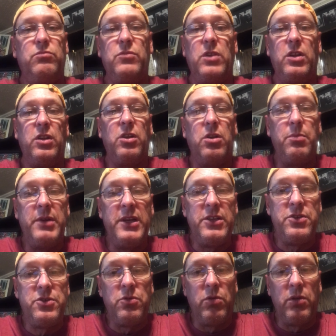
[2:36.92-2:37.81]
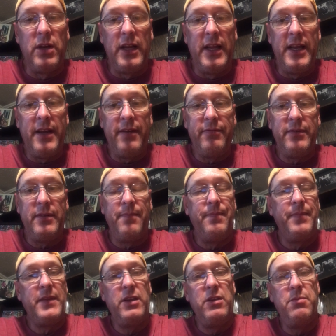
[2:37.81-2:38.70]
a little bit short left,
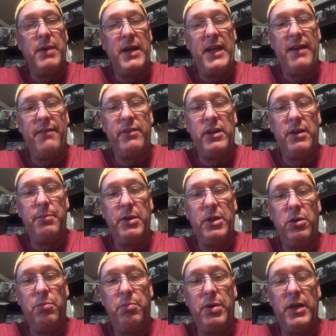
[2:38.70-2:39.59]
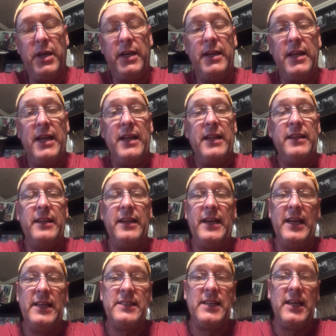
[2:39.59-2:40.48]
you may have an uphill putt. The
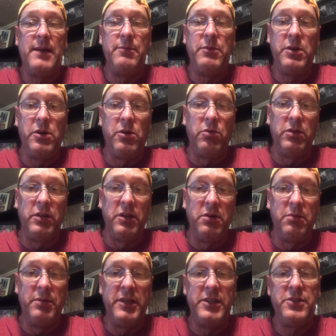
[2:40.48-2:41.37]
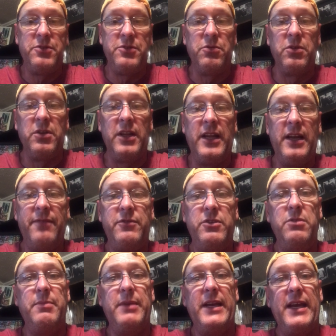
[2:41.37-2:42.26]
next time you go a little bit short left,
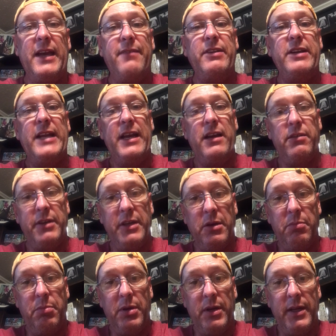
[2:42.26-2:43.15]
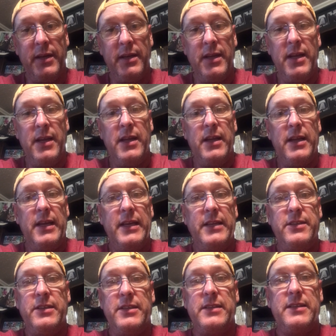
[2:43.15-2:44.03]
you may have a downhill putt. It
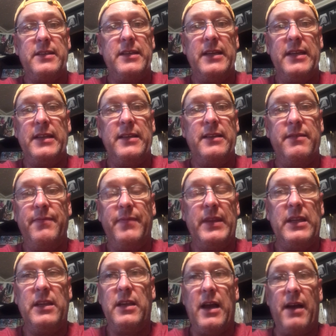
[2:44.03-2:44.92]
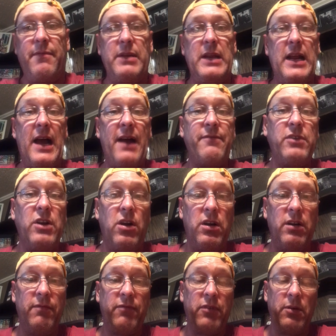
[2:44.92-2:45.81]
just, it, I mean, I've
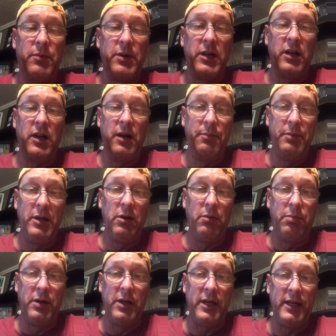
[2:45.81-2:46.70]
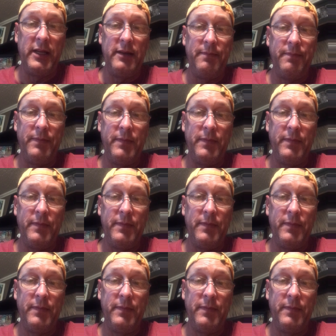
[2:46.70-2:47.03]
gone from an uphill putt